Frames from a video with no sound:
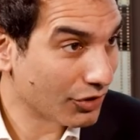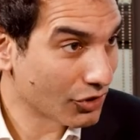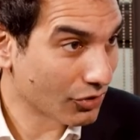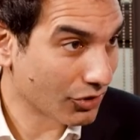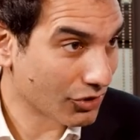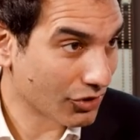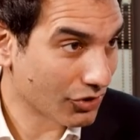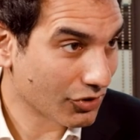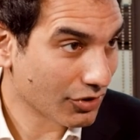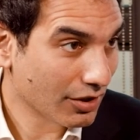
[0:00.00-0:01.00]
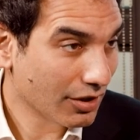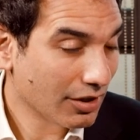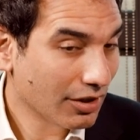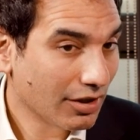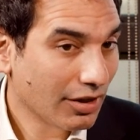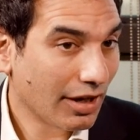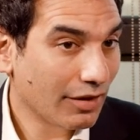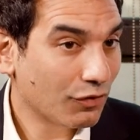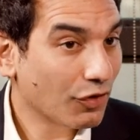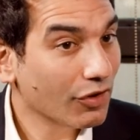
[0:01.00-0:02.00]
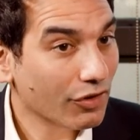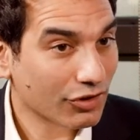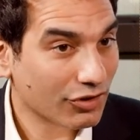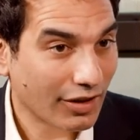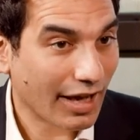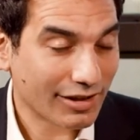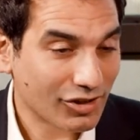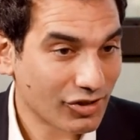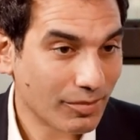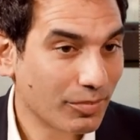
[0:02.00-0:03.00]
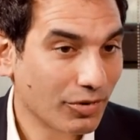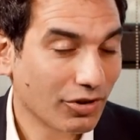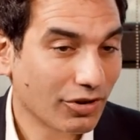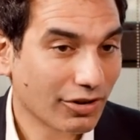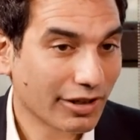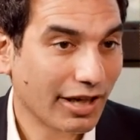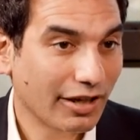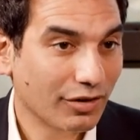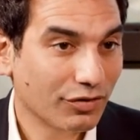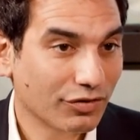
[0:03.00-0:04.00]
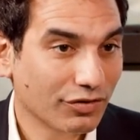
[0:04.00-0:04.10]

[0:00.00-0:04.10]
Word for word: resources. Mm -hmm. And further to that simple kind of